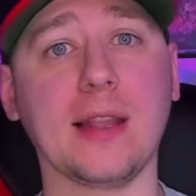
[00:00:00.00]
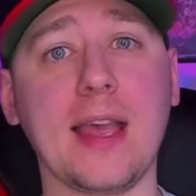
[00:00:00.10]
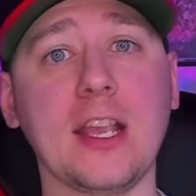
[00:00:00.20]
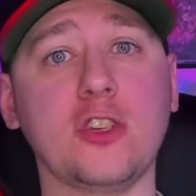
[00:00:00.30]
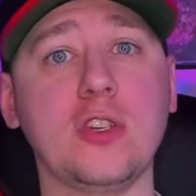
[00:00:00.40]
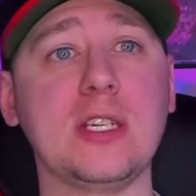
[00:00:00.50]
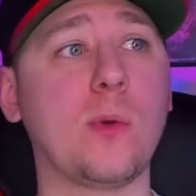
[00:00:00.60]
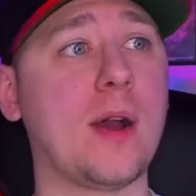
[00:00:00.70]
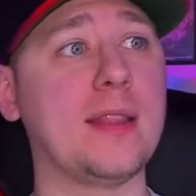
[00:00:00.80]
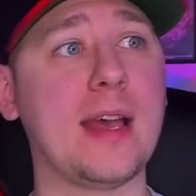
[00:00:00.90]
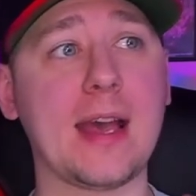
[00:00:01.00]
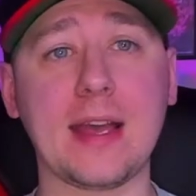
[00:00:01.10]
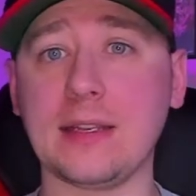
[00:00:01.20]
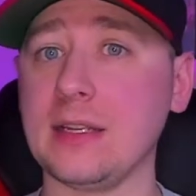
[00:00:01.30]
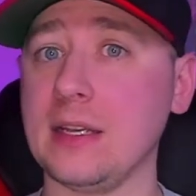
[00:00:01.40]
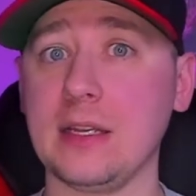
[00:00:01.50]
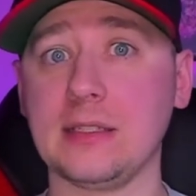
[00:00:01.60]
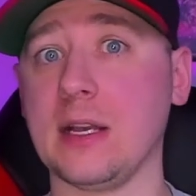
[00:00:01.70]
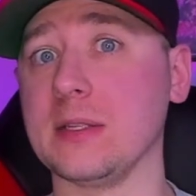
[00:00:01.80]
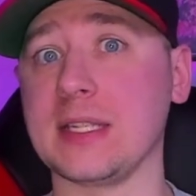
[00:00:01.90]
Like, she's the one that
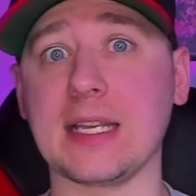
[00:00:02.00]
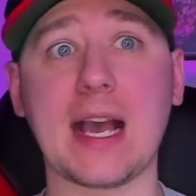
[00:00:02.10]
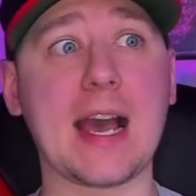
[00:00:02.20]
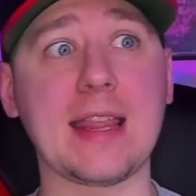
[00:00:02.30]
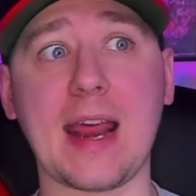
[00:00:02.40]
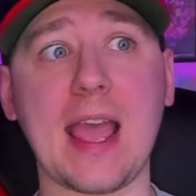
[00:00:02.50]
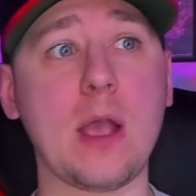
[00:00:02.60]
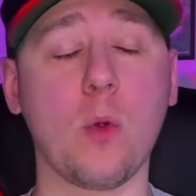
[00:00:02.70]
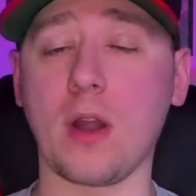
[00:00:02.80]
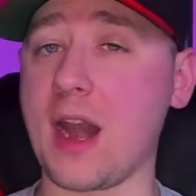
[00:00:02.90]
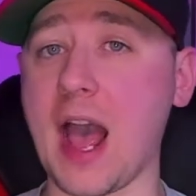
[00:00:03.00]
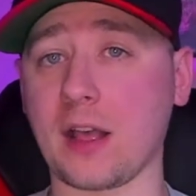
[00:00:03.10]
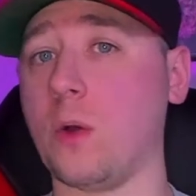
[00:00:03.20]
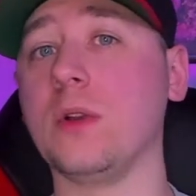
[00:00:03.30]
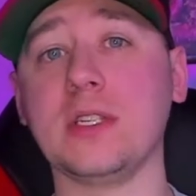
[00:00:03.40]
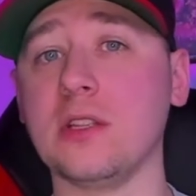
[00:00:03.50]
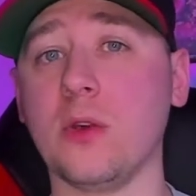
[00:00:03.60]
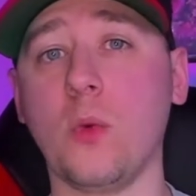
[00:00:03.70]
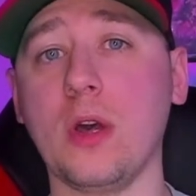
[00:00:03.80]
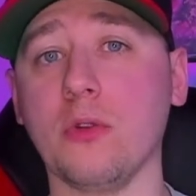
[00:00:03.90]
tells the guy that, hey, we're not going to
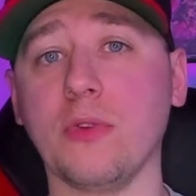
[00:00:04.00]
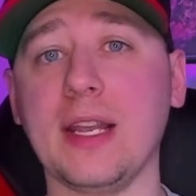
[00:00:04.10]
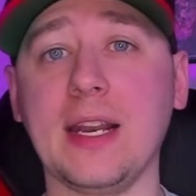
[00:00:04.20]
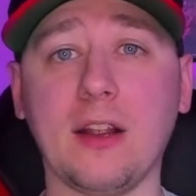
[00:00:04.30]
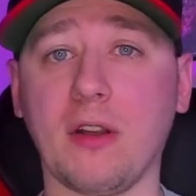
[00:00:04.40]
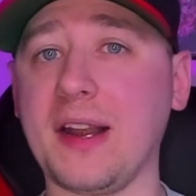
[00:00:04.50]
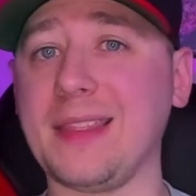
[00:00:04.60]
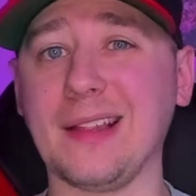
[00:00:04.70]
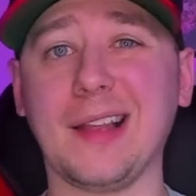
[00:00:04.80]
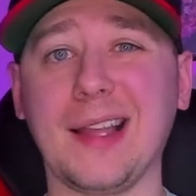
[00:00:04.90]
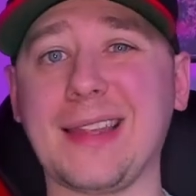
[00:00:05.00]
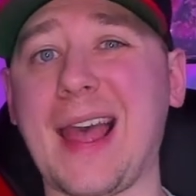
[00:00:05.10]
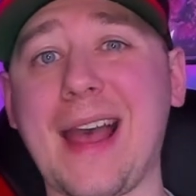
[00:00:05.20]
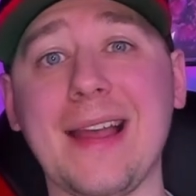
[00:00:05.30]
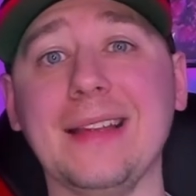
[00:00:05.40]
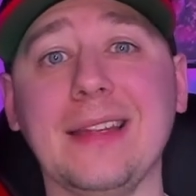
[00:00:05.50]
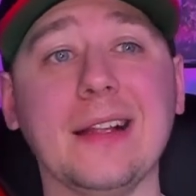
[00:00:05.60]
the will reading or anything like that.